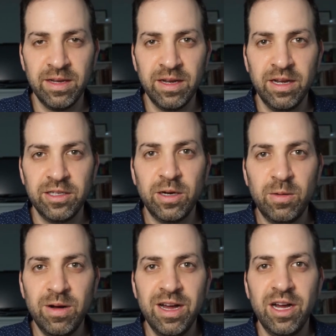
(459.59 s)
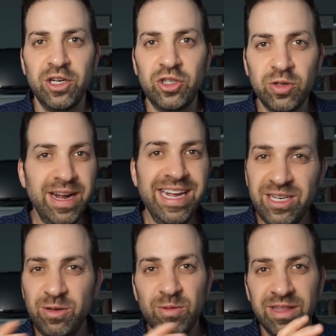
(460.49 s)
So trying
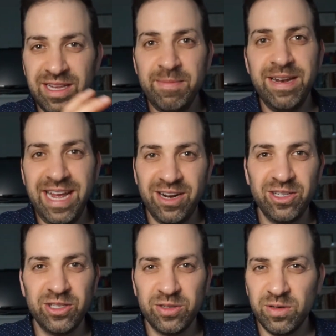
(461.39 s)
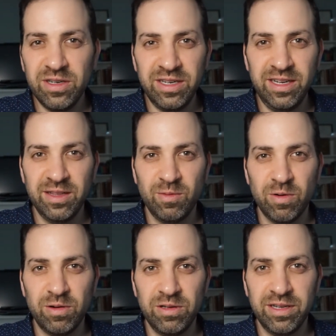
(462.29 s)
to eliminate uncertainty in the
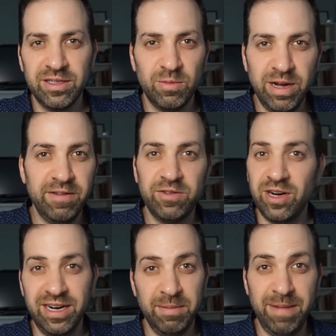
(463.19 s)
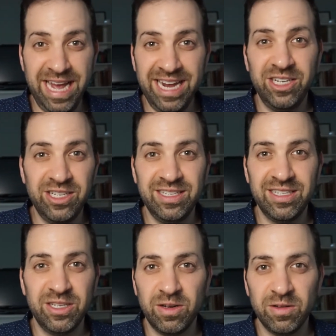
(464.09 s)
world as a way of trying to manage this
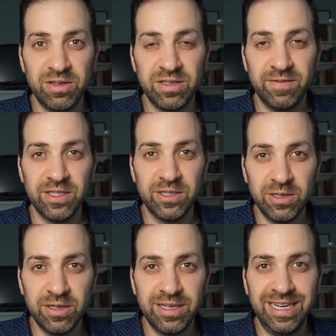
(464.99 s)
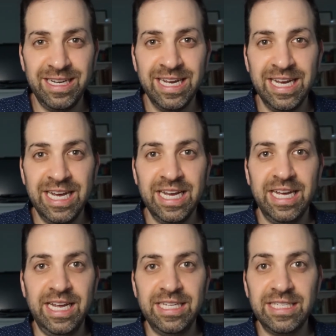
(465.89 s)
intolerance of uncertainty
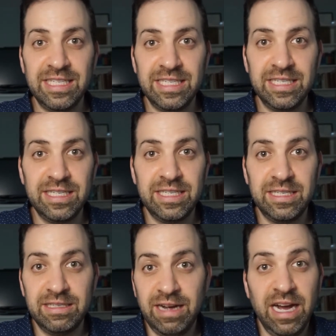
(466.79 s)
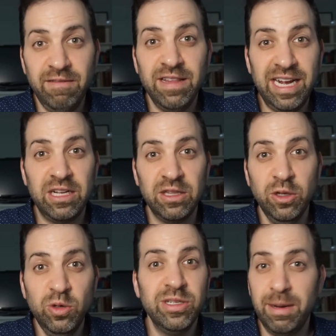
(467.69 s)
is kind of like a
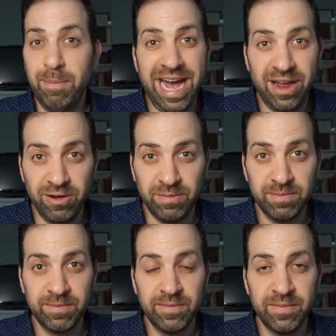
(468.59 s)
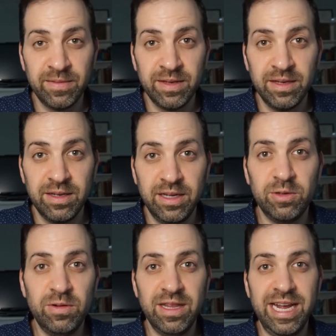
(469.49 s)
losing battle. It's
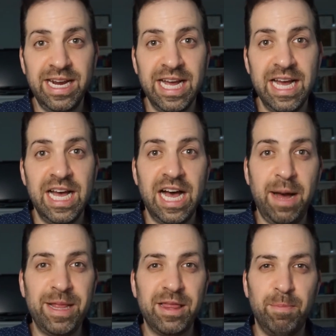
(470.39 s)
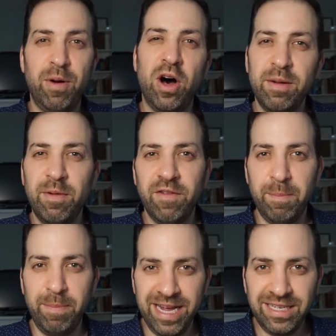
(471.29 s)
sort of like I'm at the bottom of a
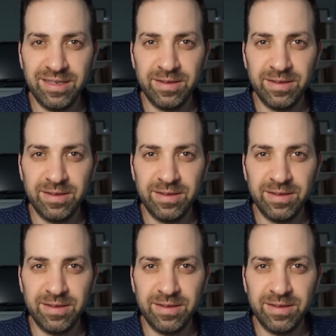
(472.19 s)
pit